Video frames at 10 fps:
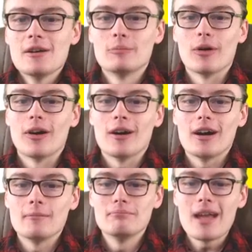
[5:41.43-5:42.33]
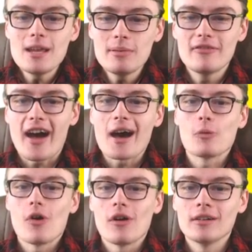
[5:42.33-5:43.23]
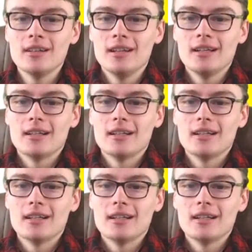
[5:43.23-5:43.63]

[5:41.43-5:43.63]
but maybe that one.